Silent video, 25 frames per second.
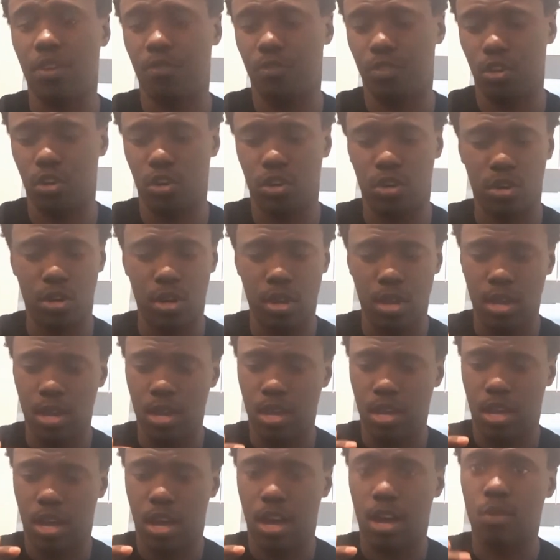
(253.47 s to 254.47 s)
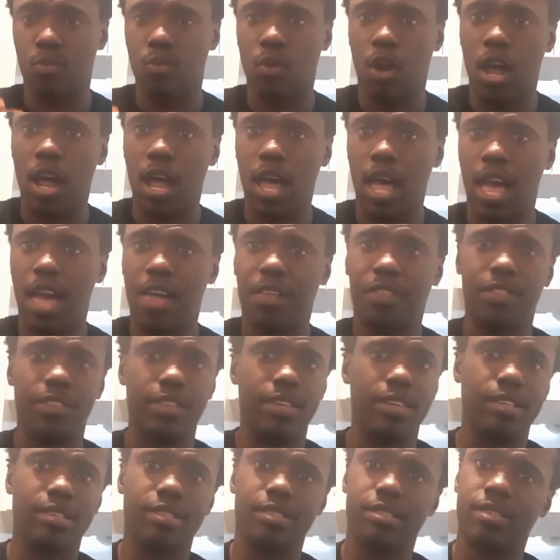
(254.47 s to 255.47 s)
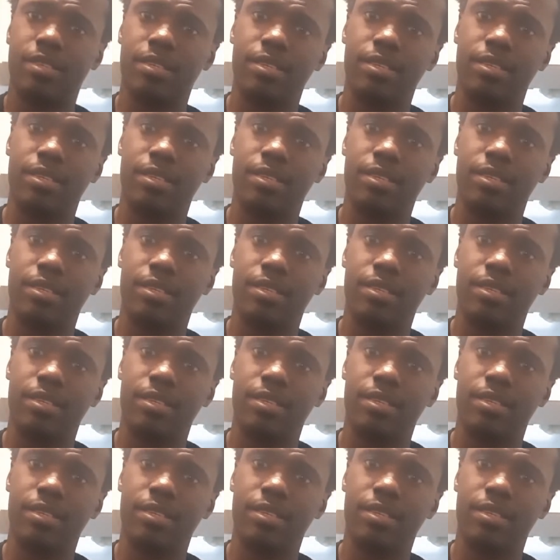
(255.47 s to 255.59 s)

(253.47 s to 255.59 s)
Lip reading: you're a raw athlete.